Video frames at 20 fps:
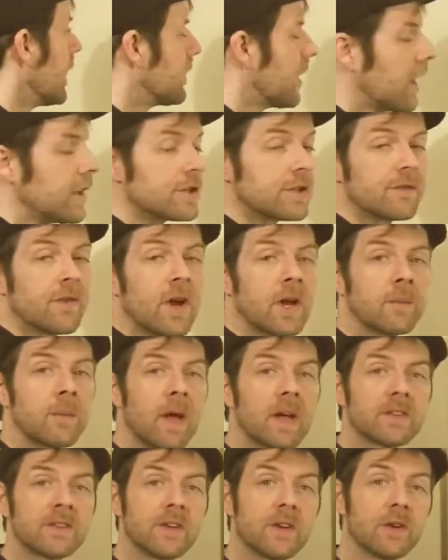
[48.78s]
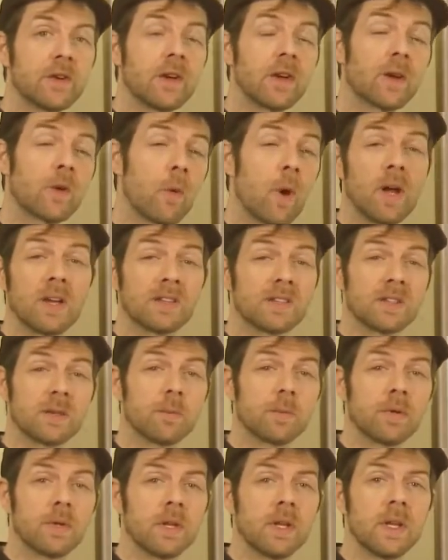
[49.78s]
Nitrifying bacteria, quite
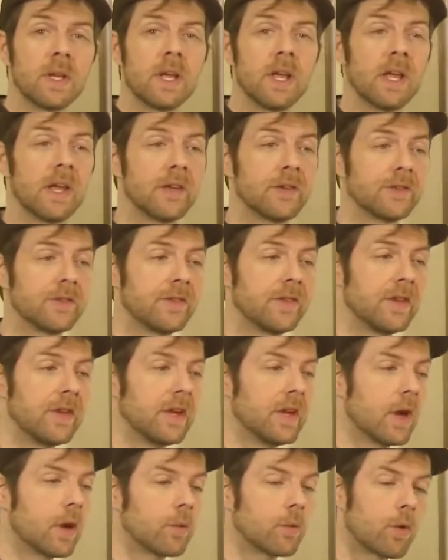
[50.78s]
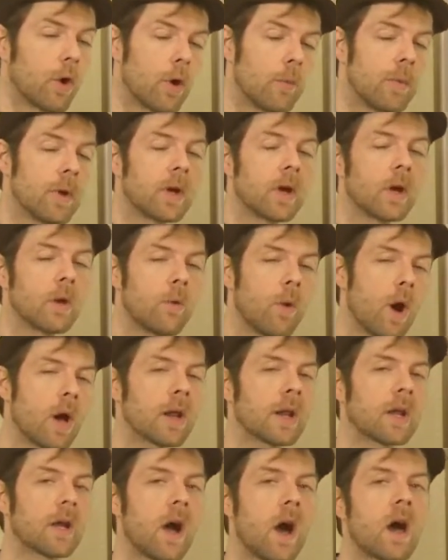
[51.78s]
simply, is the aerobic
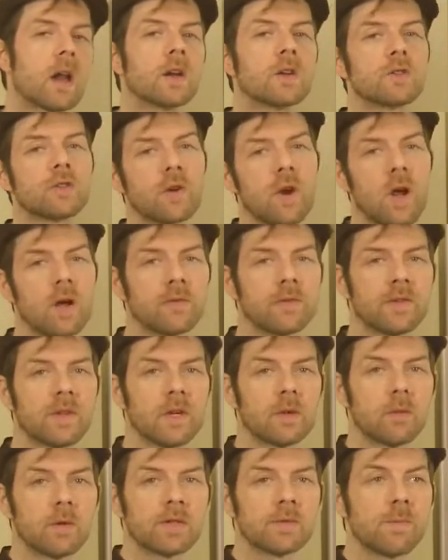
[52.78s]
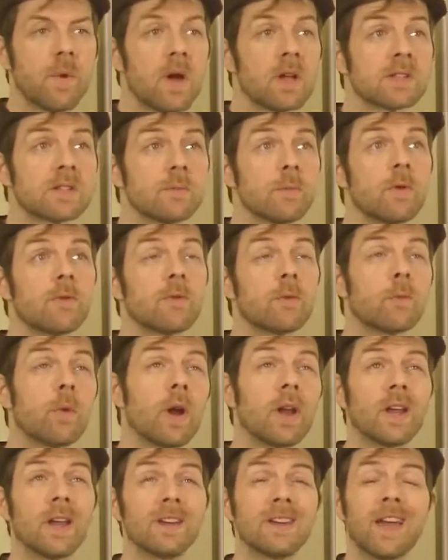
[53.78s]
aquatic autotrophs that are responsible for
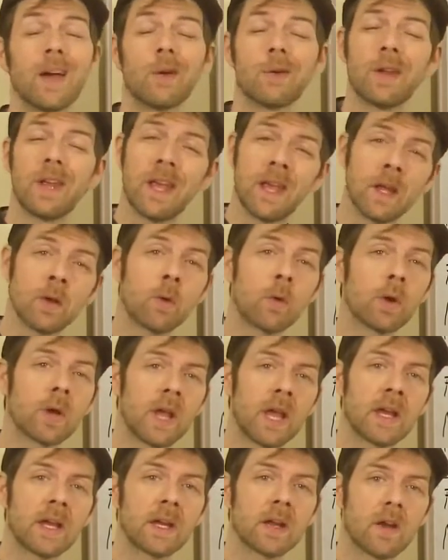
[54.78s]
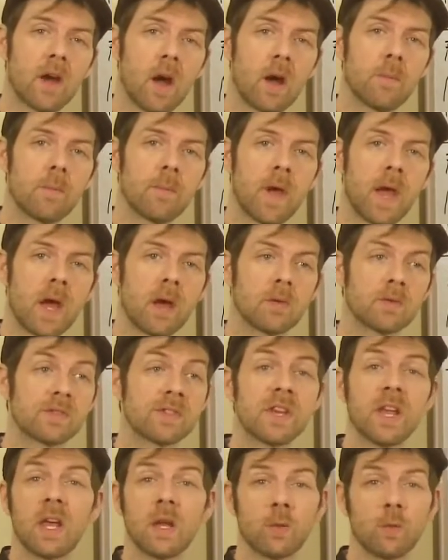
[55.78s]
breaking down inorganic
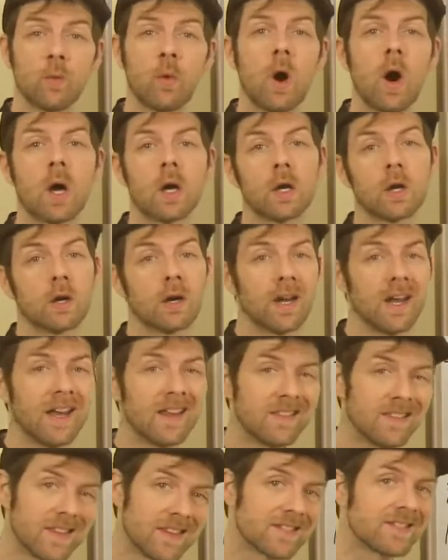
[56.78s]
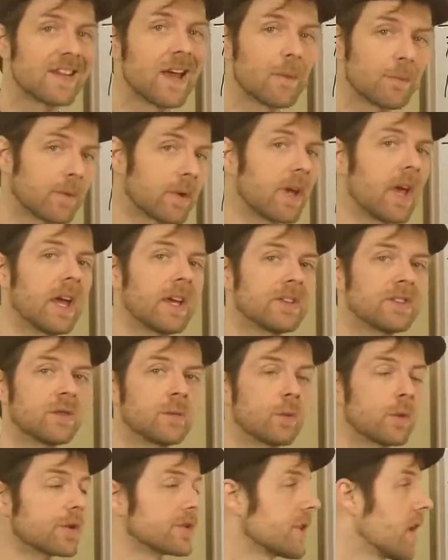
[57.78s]
compounds in water. In this
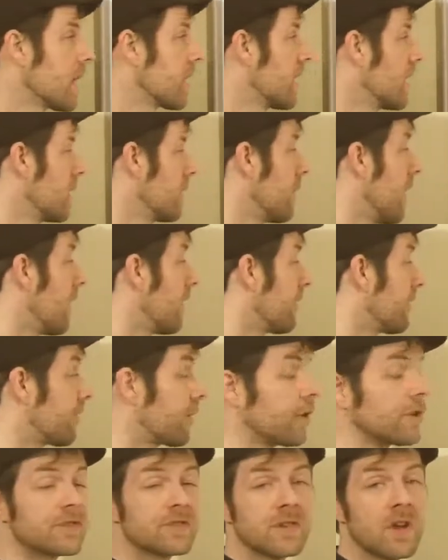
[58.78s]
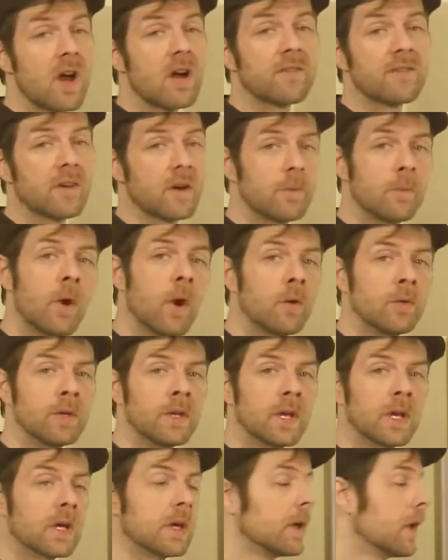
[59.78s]
application, we're talking about, first off,
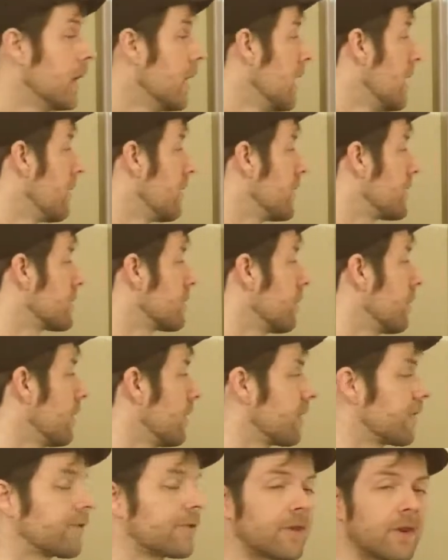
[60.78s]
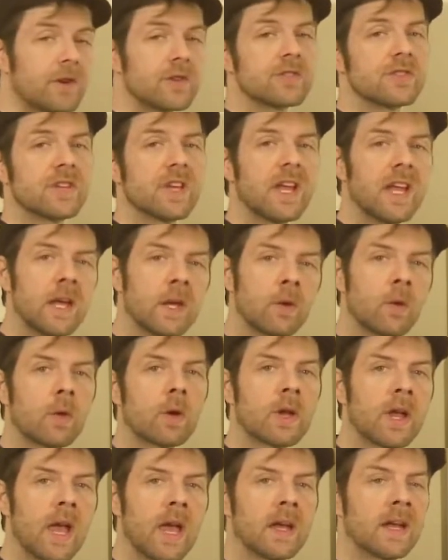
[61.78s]
ammonia. This will be the first
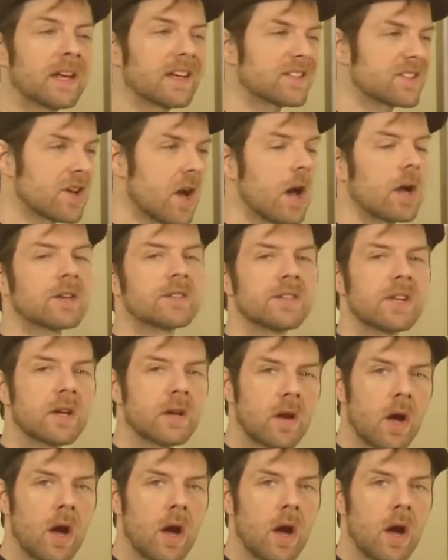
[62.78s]
inorganic toxic